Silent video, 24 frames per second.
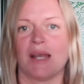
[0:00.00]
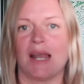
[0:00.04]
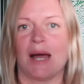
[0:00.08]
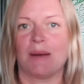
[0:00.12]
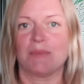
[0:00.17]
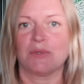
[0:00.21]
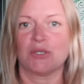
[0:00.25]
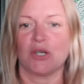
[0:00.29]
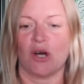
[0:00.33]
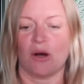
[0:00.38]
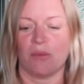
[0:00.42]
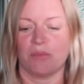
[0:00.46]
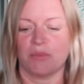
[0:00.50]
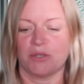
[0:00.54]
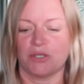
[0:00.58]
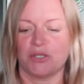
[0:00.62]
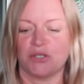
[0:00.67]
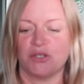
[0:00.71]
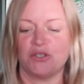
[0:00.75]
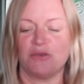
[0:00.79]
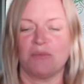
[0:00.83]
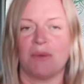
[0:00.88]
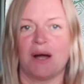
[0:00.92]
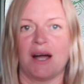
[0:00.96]
laptop
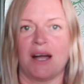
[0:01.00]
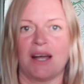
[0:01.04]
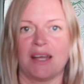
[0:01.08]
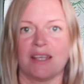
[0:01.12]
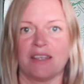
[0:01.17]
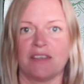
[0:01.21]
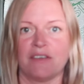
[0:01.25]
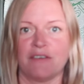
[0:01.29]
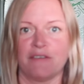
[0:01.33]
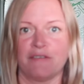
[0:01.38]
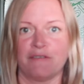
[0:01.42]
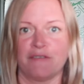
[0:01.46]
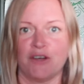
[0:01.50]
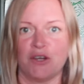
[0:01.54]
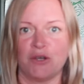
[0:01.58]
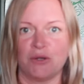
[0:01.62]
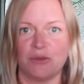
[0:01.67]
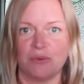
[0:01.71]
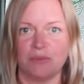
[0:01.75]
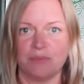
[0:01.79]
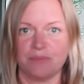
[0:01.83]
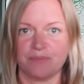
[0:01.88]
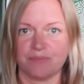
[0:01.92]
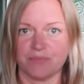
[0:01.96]
to my
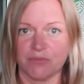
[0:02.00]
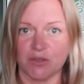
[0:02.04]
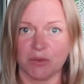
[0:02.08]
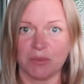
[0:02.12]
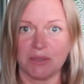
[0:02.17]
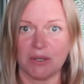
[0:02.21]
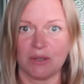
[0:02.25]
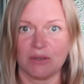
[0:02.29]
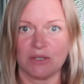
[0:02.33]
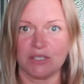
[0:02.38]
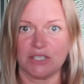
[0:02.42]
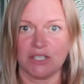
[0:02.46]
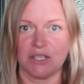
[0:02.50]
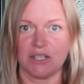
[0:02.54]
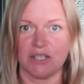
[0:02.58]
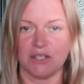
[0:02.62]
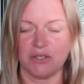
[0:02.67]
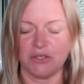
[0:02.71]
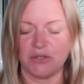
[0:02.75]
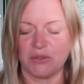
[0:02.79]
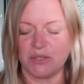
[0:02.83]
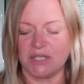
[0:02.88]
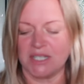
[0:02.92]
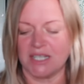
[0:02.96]
phone to be able to
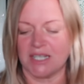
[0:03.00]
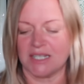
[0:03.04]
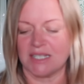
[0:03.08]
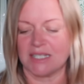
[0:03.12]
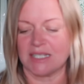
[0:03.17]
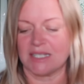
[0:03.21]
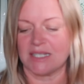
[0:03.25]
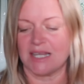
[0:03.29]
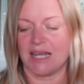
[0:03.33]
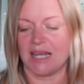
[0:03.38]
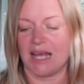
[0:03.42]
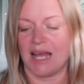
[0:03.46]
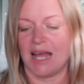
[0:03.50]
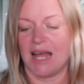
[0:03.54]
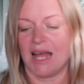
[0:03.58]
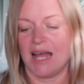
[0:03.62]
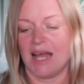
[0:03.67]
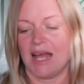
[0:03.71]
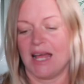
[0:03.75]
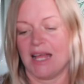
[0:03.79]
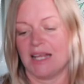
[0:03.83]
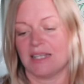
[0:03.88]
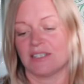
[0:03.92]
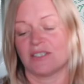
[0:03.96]
use the internet.
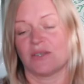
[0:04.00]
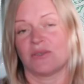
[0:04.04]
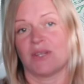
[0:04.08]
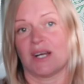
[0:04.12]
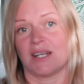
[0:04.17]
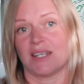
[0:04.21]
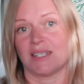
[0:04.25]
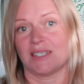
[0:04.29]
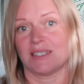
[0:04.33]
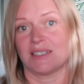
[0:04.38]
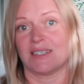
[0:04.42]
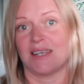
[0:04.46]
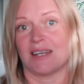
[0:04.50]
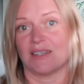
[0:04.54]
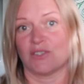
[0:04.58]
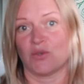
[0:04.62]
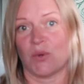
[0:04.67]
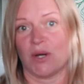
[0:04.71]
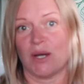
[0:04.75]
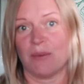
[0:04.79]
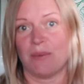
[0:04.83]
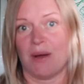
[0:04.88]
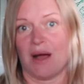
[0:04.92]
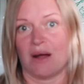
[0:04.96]
So that is, yeah,
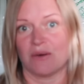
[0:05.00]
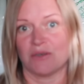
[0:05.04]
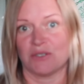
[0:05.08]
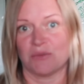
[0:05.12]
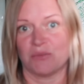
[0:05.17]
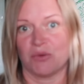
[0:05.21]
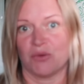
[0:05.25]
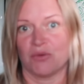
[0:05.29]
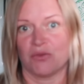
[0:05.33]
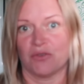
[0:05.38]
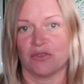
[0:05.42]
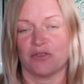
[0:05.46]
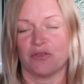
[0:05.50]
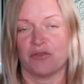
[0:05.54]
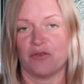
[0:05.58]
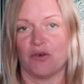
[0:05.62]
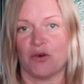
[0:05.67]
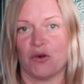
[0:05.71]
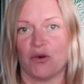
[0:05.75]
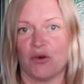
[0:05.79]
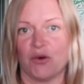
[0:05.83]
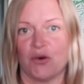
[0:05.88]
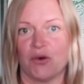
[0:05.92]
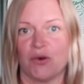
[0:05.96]
twenty pounds a month
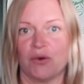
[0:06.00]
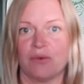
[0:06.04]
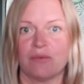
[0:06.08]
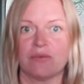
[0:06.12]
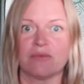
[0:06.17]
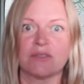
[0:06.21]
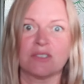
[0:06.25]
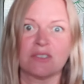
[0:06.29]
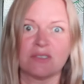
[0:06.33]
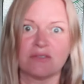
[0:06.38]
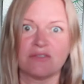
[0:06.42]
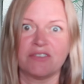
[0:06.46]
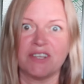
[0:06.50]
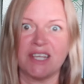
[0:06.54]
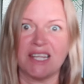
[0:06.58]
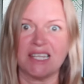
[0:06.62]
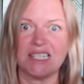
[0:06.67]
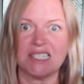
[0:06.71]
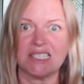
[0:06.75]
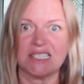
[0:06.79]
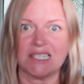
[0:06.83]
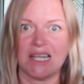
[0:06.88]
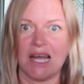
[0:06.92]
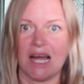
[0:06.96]
for, for
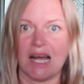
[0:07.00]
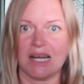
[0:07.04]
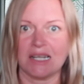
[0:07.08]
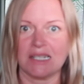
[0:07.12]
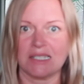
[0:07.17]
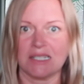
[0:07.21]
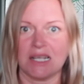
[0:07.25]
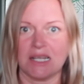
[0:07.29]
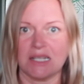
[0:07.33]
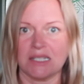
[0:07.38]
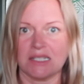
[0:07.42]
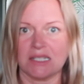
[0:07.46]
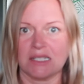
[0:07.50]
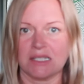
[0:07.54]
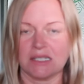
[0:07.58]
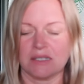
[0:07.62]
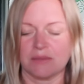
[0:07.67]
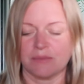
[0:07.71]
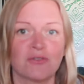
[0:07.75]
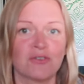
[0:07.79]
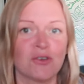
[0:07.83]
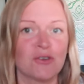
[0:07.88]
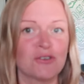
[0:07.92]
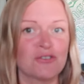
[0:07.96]
internet access.
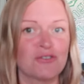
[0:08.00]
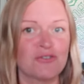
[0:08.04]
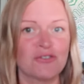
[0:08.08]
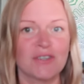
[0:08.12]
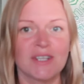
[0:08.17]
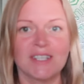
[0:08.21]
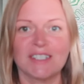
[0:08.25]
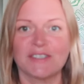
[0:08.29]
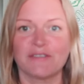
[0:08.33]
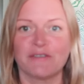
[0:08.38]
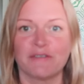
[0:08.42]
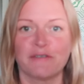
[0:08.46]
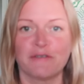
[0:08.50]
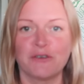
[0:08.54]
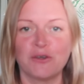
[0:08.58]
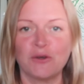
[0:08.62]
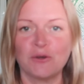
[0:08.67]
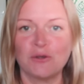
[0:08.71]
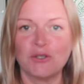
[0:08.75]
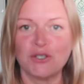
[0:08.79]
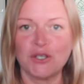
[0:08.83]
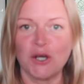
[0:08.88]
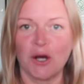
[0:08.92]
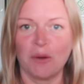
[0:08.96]
Groceries and
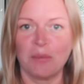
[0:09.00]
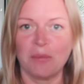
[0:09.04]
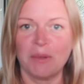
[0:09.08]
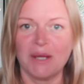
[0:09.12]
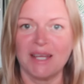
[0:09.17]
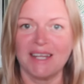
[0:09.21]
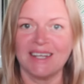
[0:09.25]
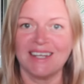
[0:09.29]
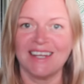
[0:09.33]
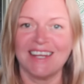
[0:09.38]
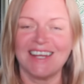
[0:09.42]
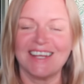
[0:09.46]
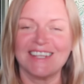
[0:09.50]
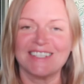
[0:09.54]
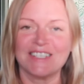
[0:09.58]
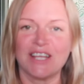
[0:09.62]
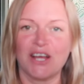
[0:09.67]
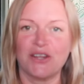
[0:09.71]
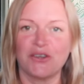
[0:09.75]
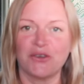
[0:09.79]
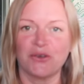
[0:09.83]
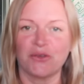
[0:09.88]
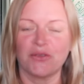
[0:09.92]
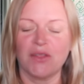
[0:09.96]
food shopping is
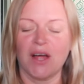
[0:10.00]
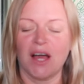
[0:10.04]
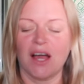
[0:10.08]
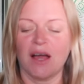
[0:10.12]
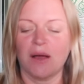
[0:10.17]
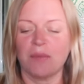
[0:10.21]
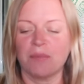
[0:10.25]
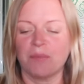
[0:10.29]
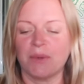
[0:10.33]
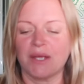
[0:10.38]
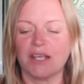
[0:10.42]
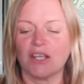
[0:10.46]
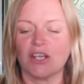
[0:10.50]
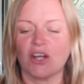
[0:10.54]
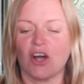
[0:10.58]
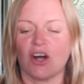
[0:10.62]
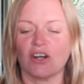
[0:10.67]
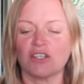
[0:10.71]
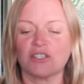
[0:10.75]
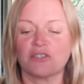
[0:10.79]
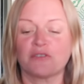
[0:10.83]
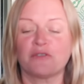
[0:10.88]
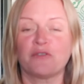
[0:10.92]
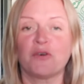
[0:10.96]
another big
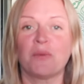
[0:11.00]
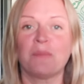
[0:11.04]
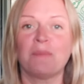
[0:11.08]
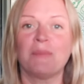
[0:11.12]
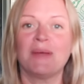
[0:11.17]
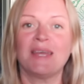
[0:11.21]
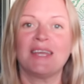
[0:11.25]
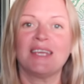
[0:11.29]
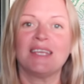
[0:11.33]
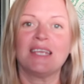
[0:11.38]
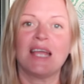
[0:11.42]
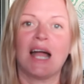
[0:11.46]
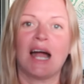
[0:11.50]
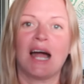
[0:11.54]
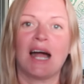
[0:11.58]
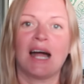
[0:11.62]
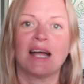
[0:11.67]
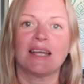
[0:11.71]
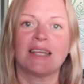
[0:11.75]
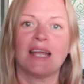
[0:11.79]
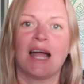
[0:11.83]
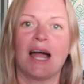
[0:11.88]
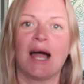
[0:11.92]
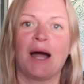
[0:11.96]
cost for me.
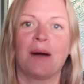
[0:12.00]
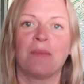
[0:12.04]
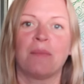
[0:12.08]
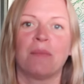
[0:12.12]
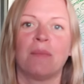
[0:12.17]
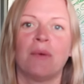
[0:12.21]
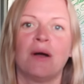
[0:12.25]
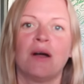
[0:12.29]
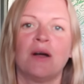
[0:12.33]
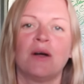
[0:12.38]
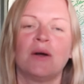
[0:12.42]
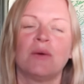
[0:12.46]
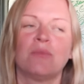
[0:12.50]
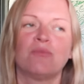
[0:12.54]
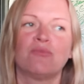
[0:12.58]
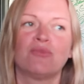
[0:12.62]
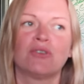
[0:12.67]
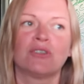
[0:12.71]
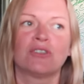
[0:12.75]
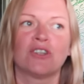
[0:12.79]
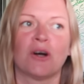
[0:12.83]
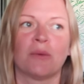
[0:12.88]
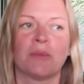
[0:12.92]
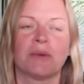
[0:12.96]
I am
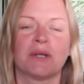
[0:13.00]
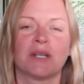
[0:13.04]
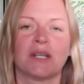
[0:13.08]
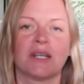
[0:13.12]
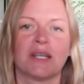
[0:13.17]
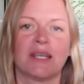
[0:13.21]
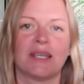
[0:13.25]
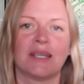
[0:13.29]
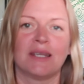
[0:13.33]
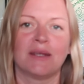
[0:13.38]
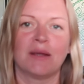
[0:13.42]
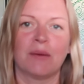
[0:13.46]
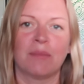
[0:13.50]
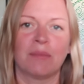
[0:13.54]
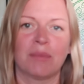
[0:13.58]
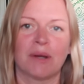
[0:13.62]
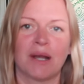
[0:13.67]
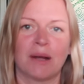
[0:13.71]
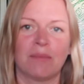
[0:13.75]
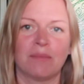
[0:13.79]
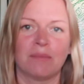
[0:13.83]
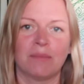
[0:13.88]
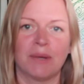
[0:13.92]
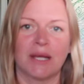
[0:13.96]
predominantly
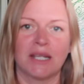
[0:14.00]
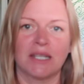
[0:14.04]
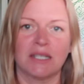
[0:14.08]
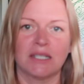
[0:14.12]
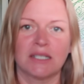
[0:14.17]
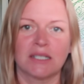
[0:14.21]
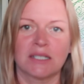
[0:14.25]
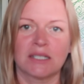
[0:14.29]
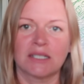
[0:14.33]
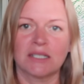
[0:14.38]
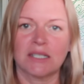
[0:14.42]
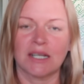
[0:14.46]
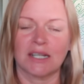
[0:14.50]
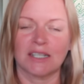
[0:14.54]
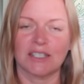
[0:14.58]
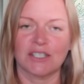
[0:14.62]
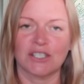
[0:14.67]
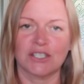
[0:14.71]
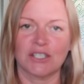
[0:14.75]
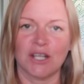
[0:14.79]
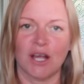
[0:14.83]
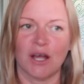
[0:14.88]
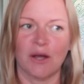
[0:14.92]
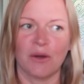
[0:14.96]
plant-based, and
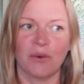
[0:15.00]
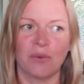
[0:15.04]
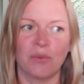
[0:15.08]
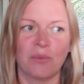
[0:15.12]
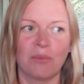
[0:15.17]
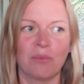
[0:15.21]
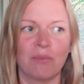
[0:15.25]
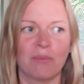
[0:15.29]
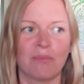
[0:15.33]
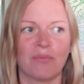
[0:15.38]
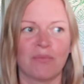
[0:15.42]
so